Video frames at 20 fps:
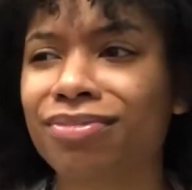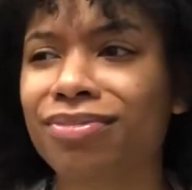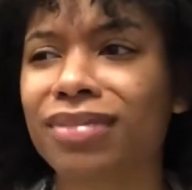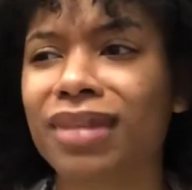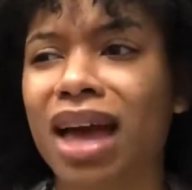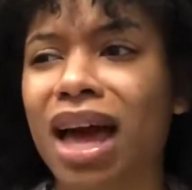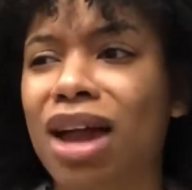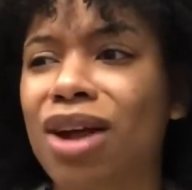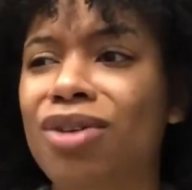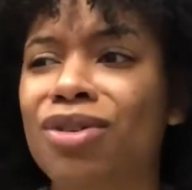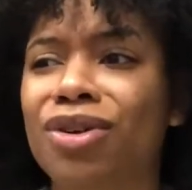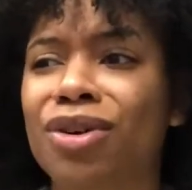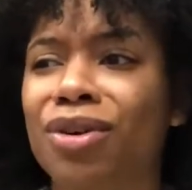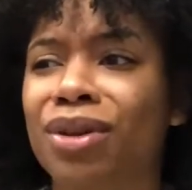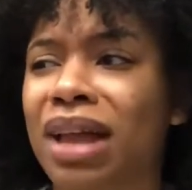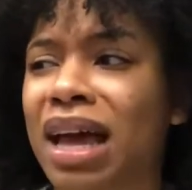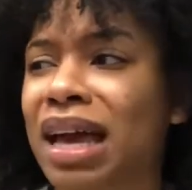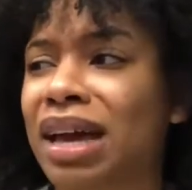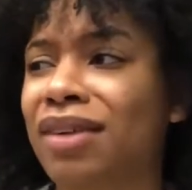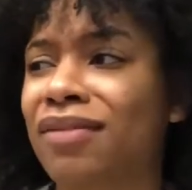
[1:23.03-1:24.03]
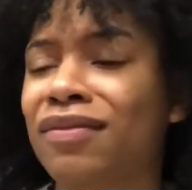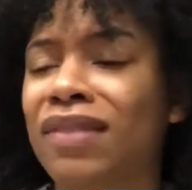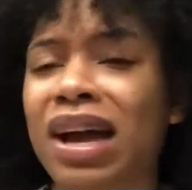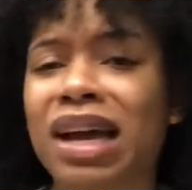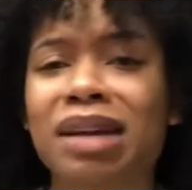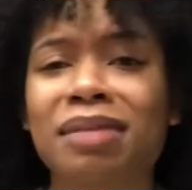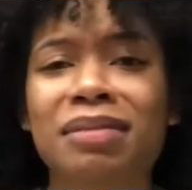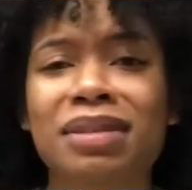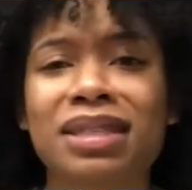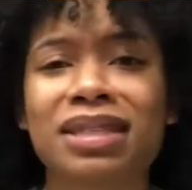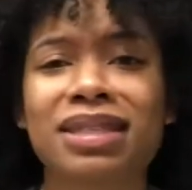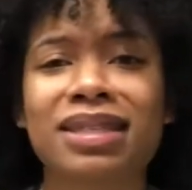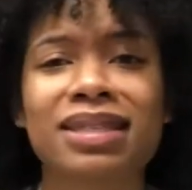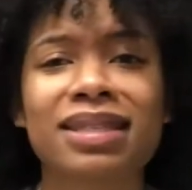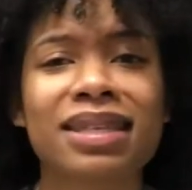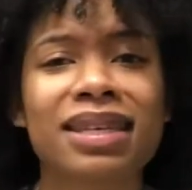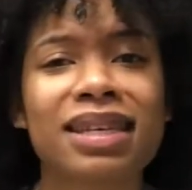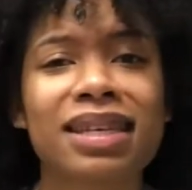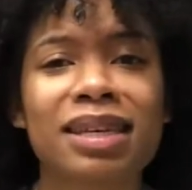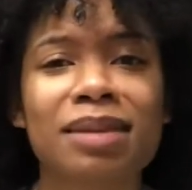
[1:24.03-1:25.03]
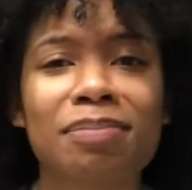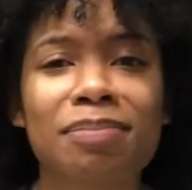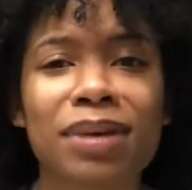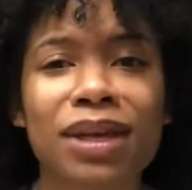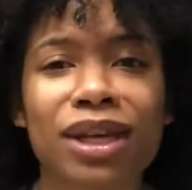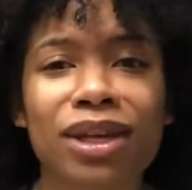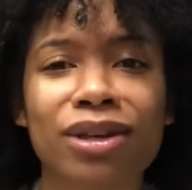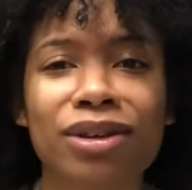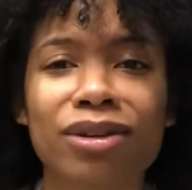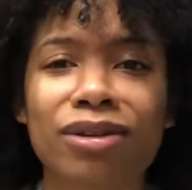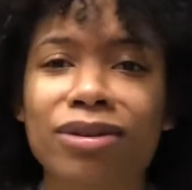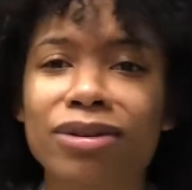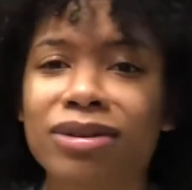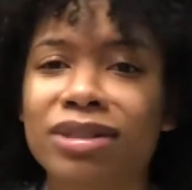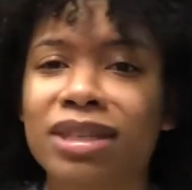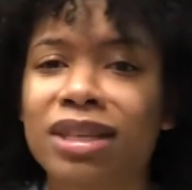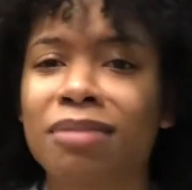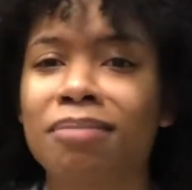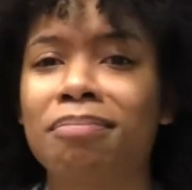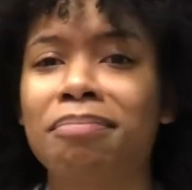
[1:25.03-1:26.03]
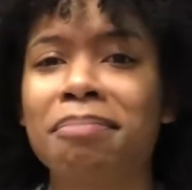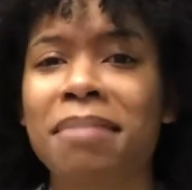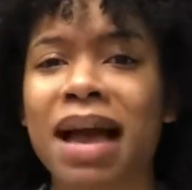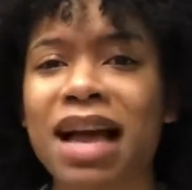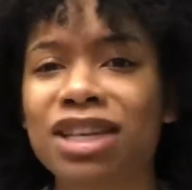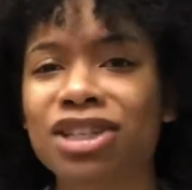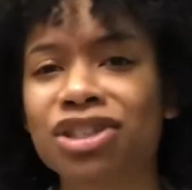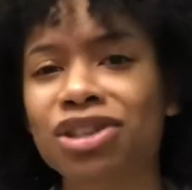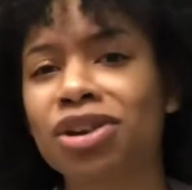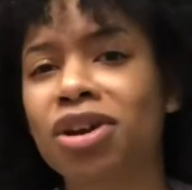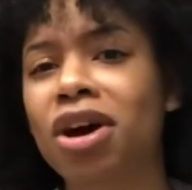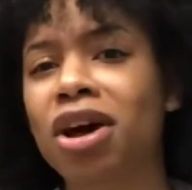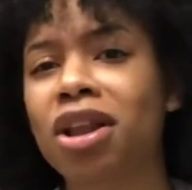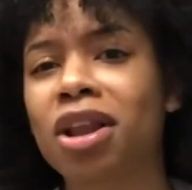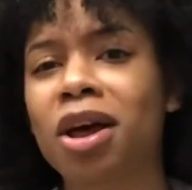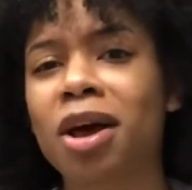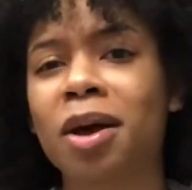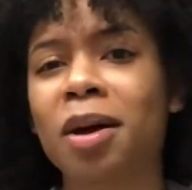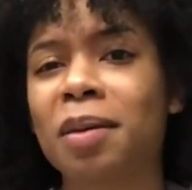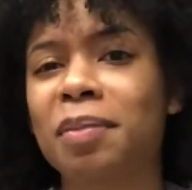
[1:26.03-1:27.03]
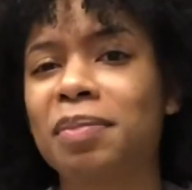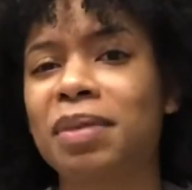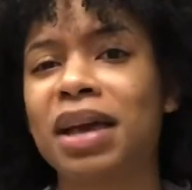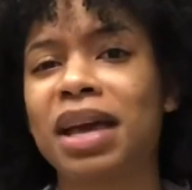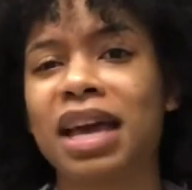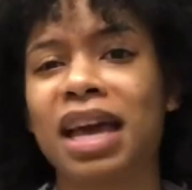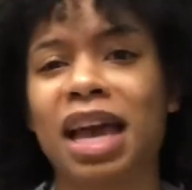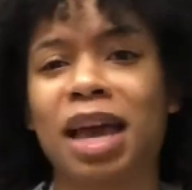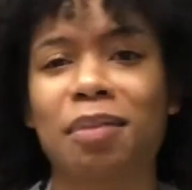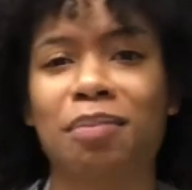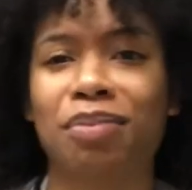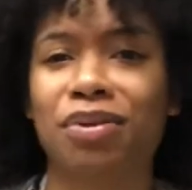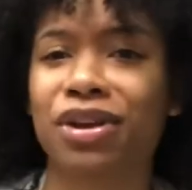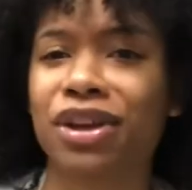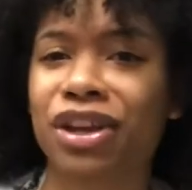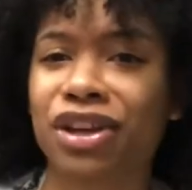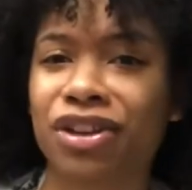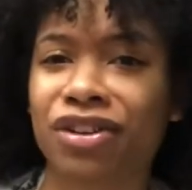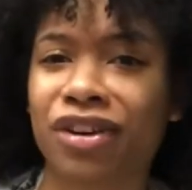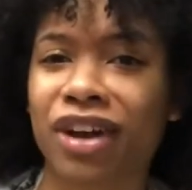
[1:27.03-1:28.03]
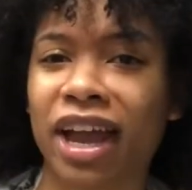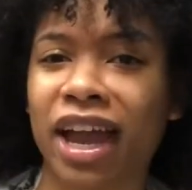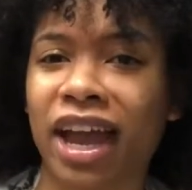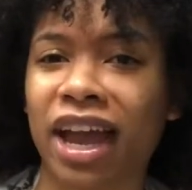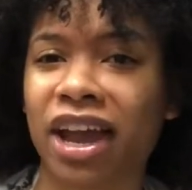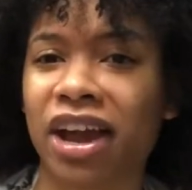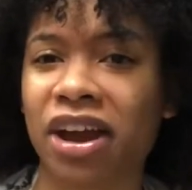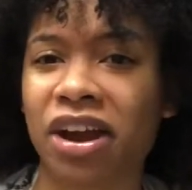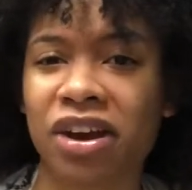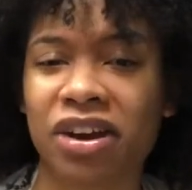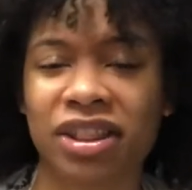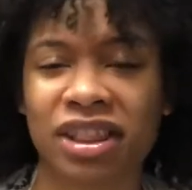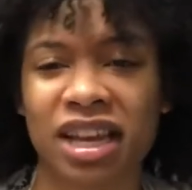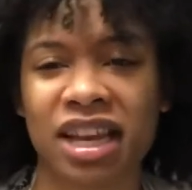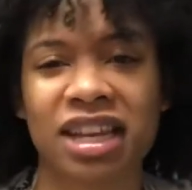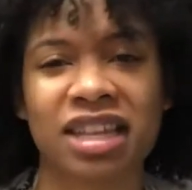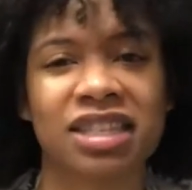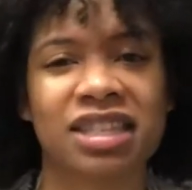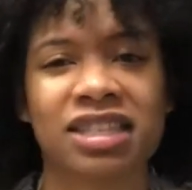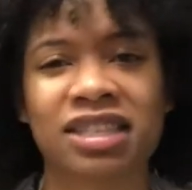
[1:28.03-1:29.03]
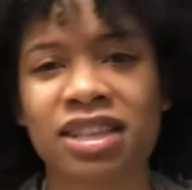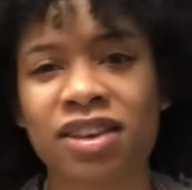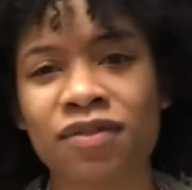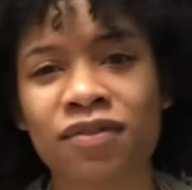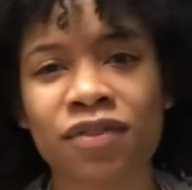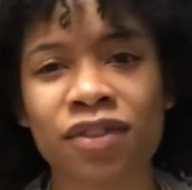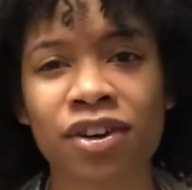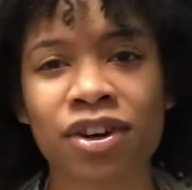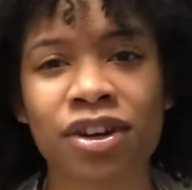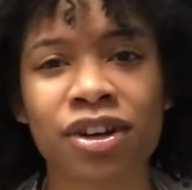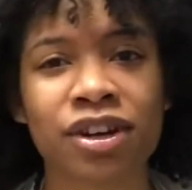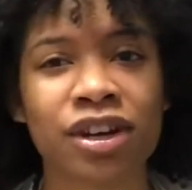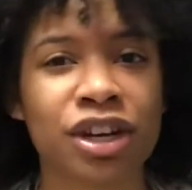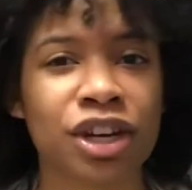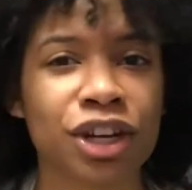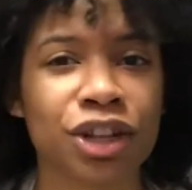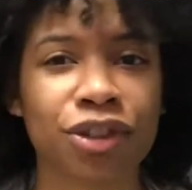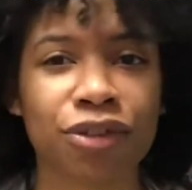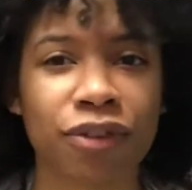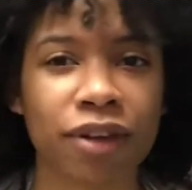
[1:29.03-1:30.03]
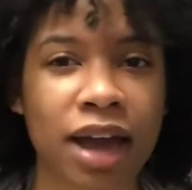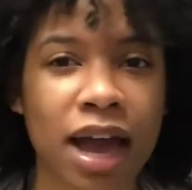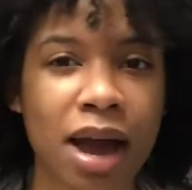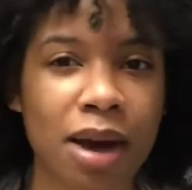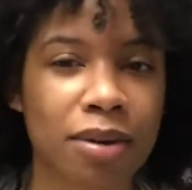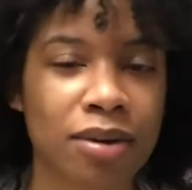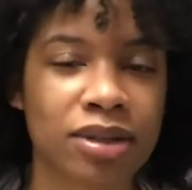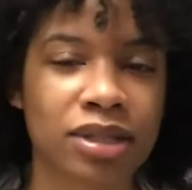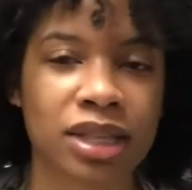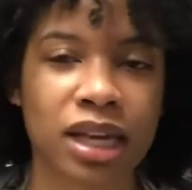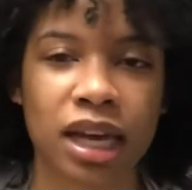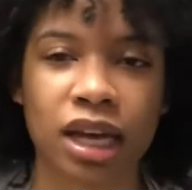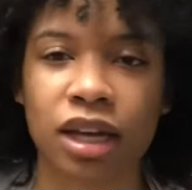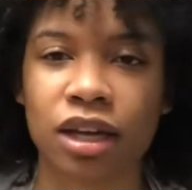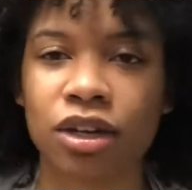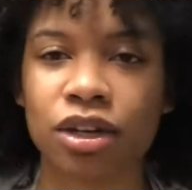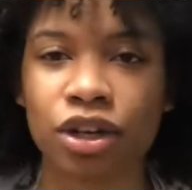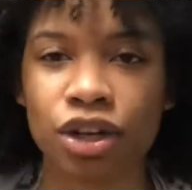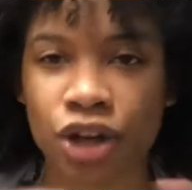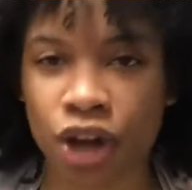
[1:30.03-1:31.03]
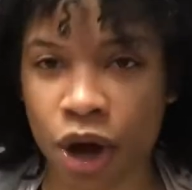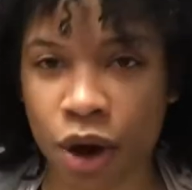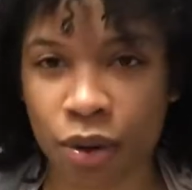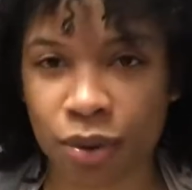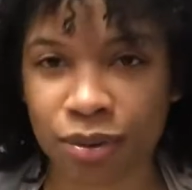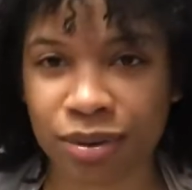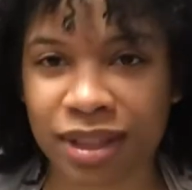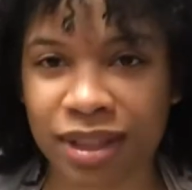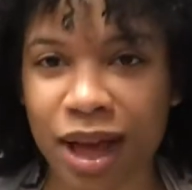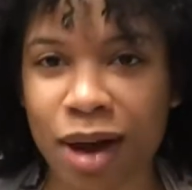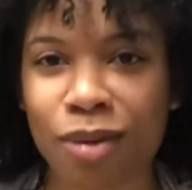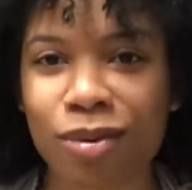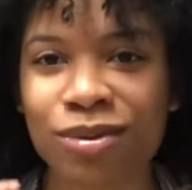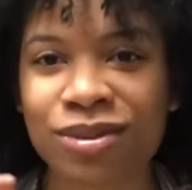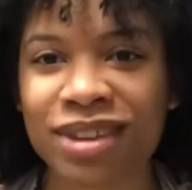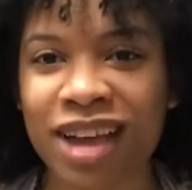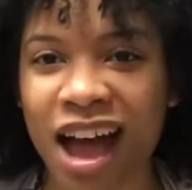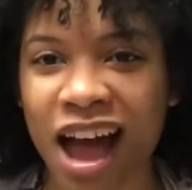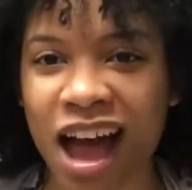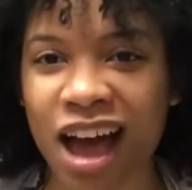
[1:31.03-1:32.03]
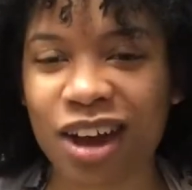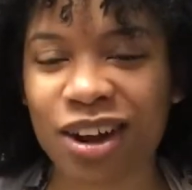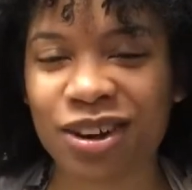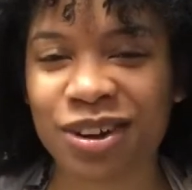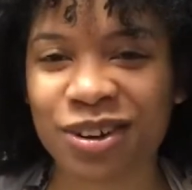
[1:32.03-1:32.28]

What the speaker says: I don't know, like vitamin C pills and mash it all up and put it in your hair and let it sit for 3 hours. Like, no, that will not